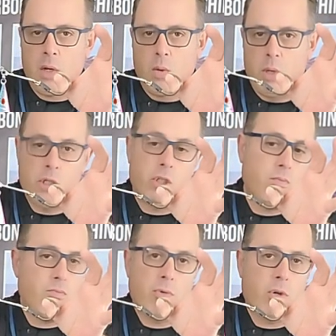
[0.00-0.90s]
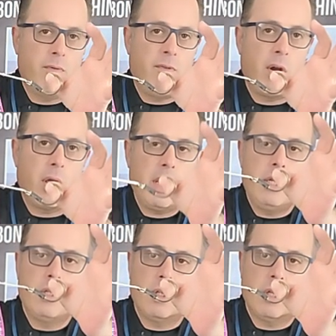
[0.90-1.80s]
which could very
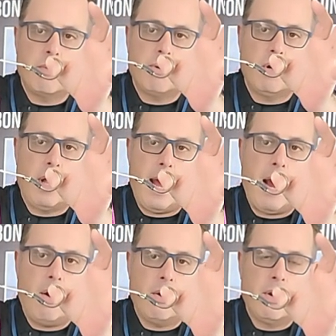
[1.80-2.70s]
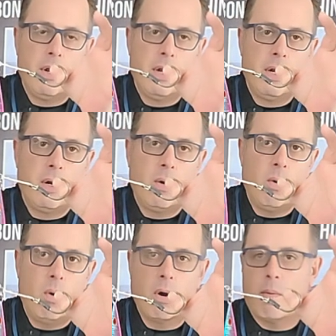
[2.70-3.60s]
easily pull out
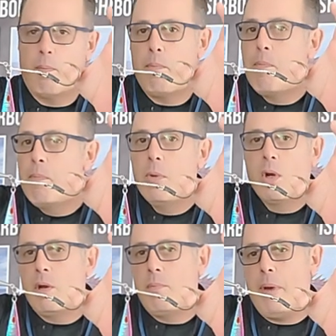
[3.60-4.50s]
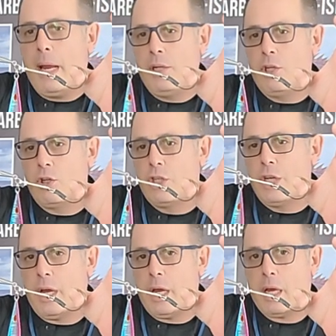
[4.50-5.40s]
or could bend your
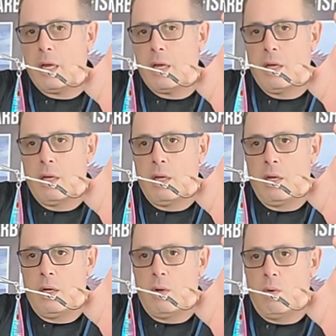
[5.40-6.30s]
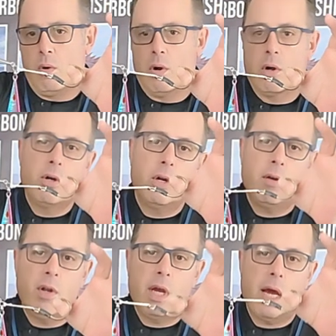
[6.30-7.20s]
jig or could
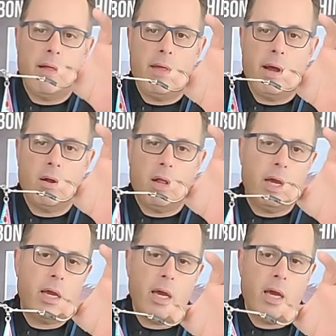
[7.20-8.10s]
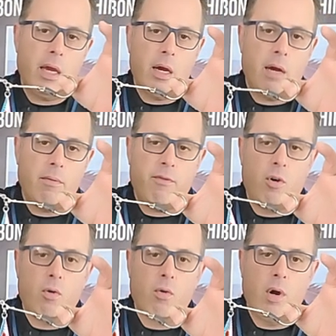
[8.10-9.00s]
even get in there like a uh,
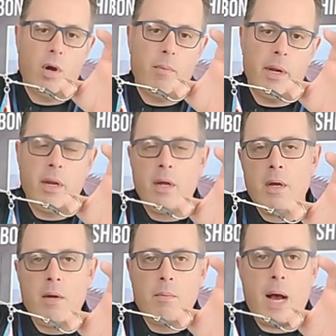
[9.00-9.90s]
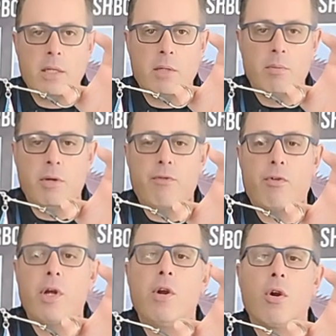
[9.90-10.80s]
fulcrum and possibly
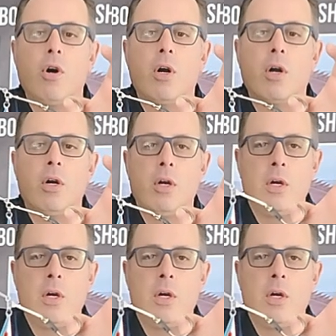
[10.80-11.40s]
free your hook.